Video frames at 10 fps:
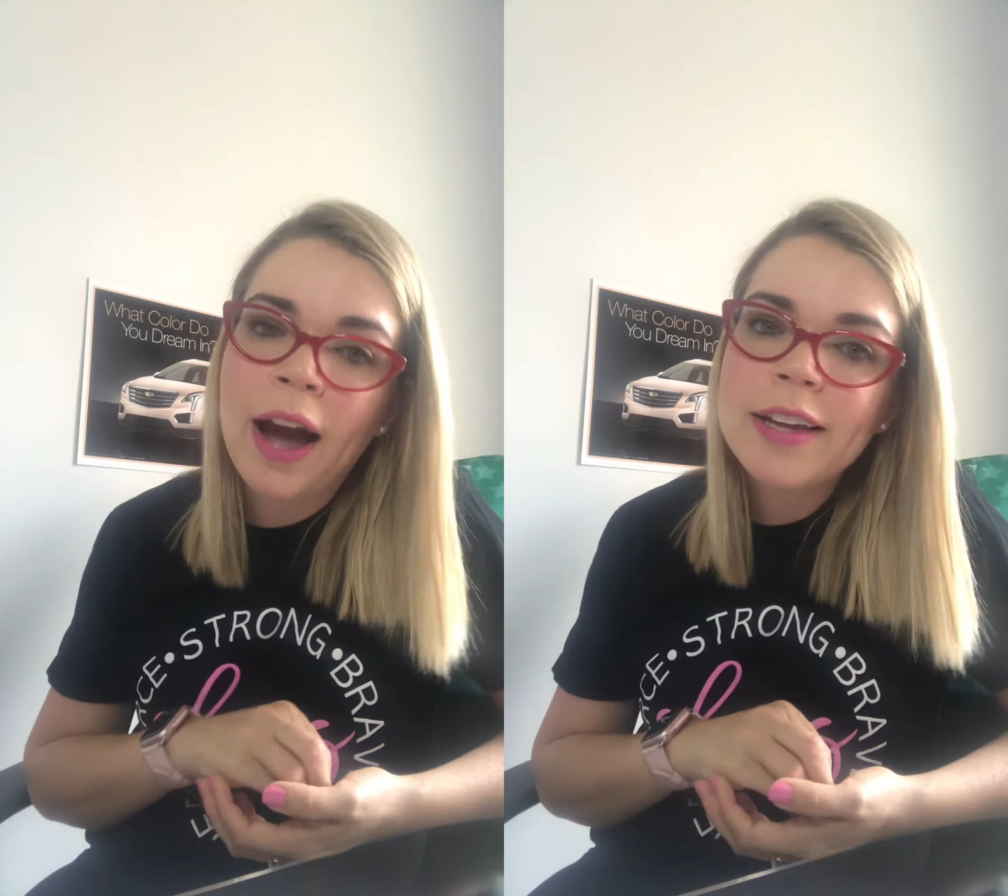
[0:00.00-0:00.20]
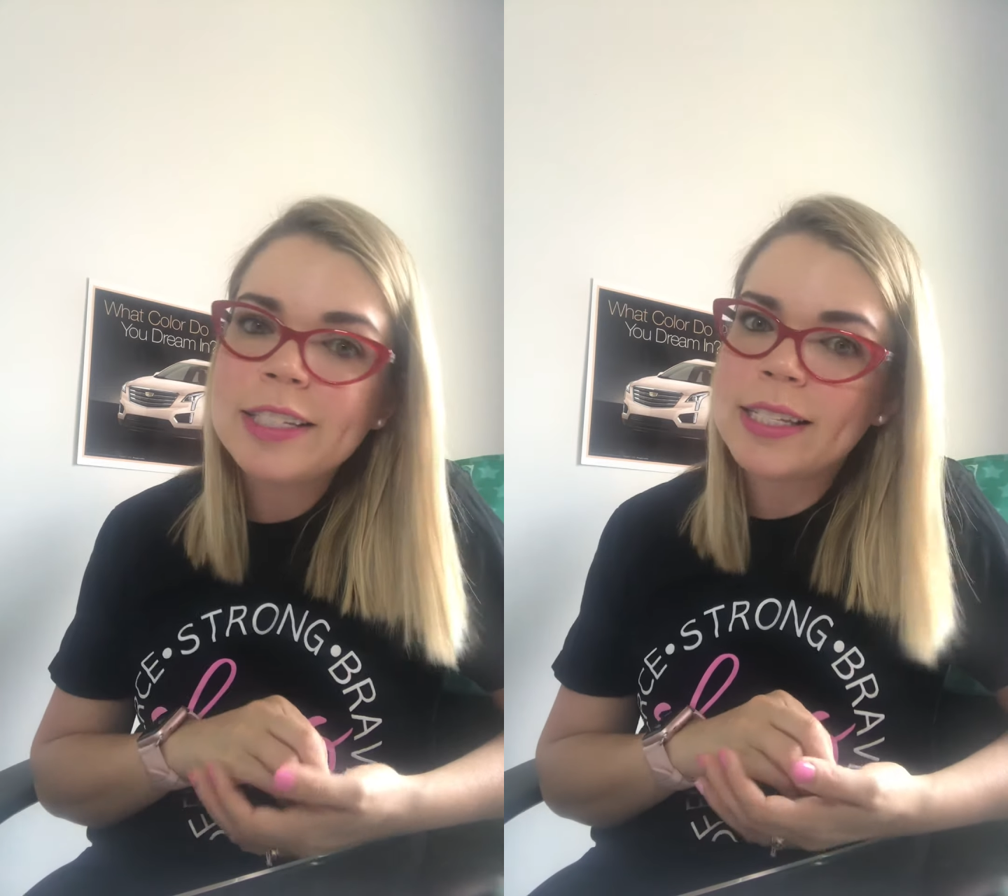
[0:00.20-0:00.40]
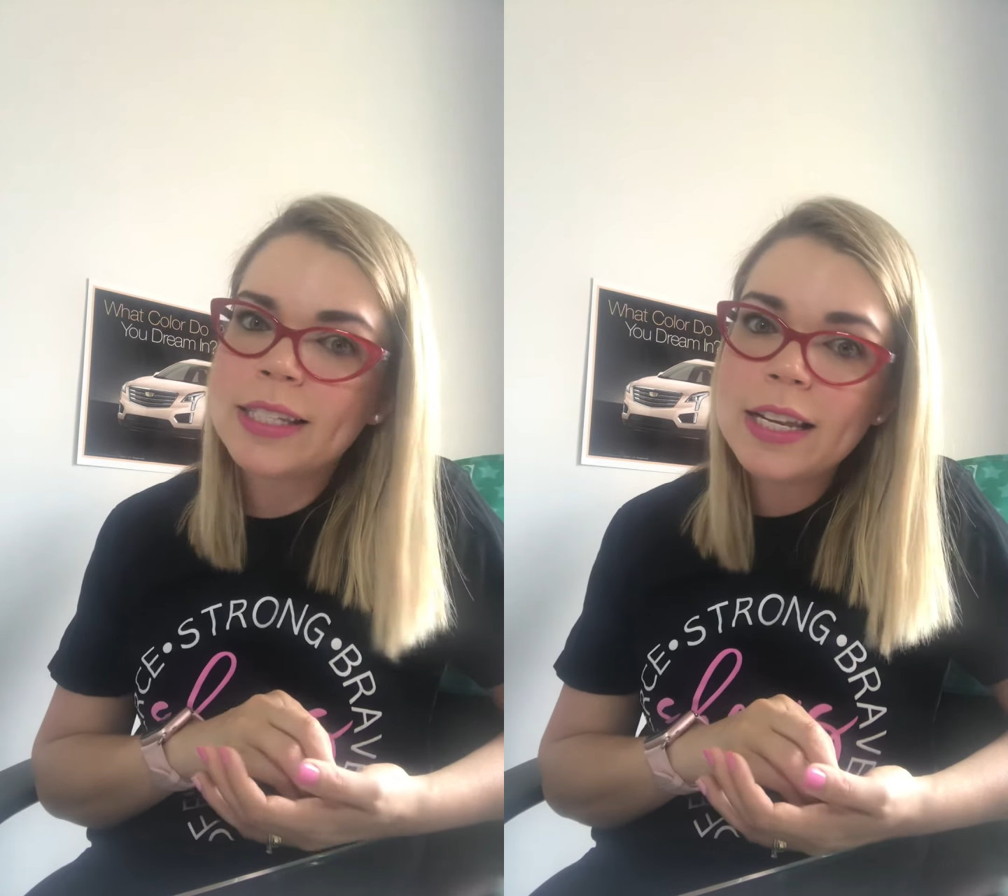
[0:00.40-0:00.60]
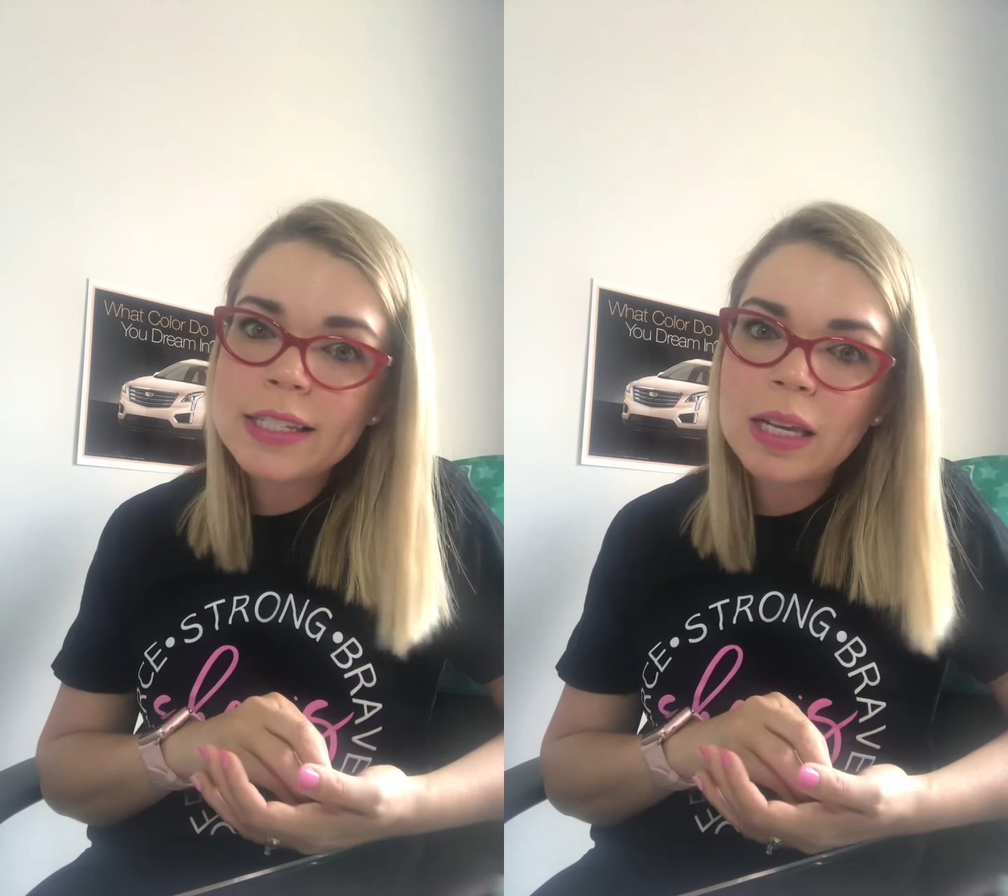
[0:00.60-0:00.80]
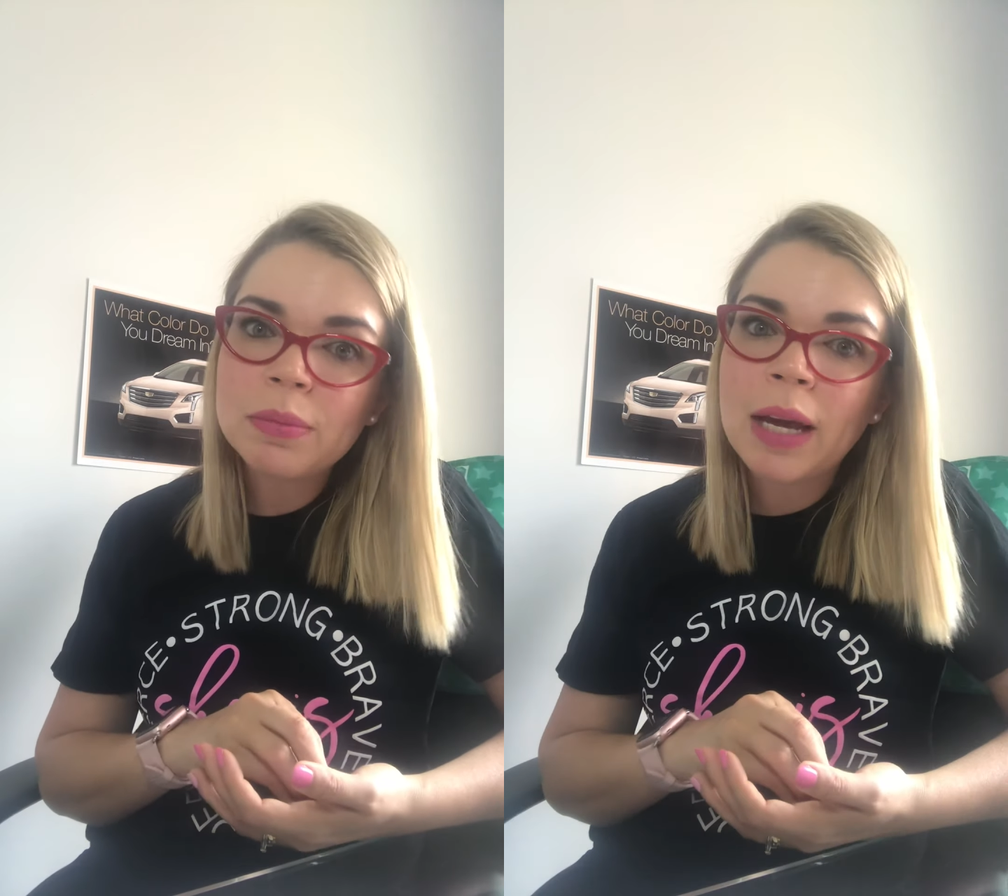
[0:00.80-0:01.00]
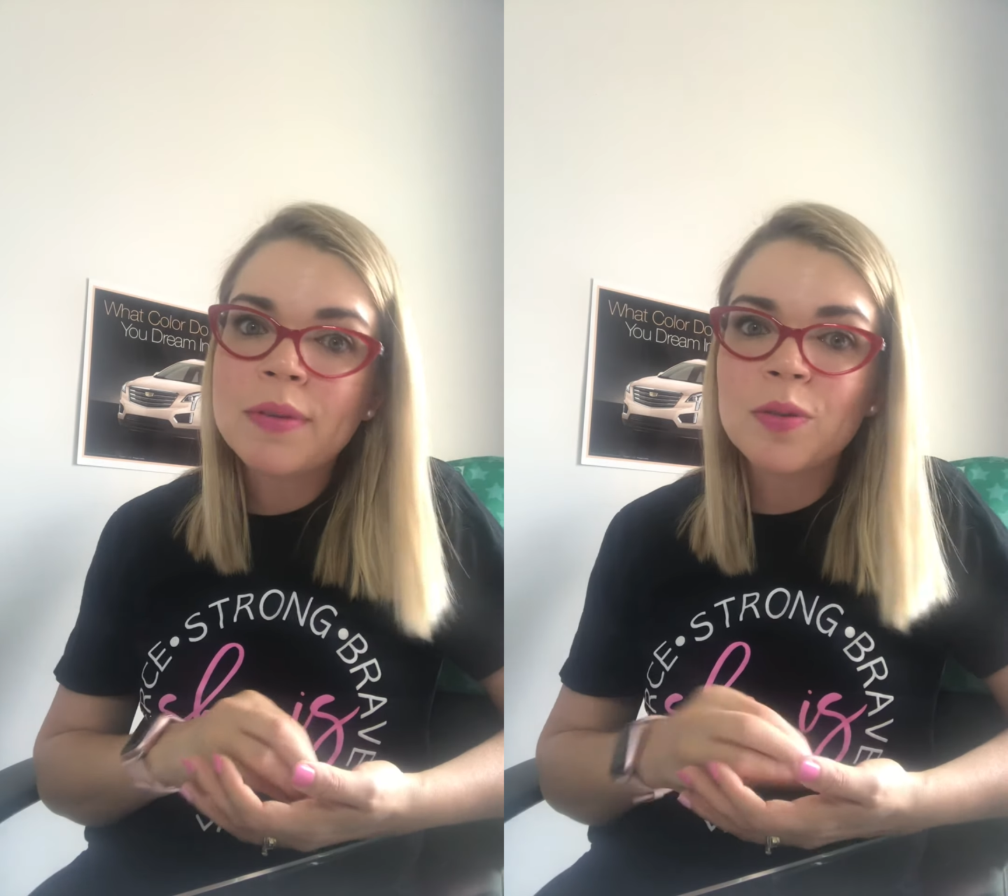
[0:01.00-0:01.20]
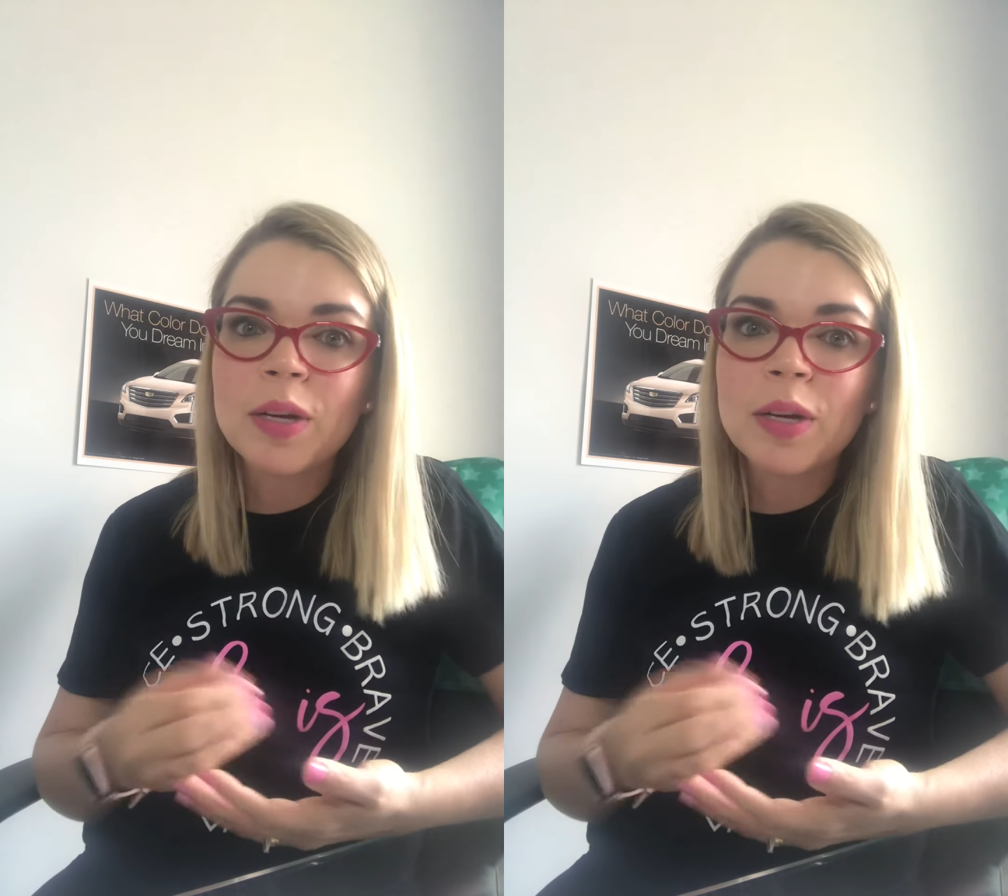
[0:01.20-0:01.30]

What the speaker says: I understand sometimes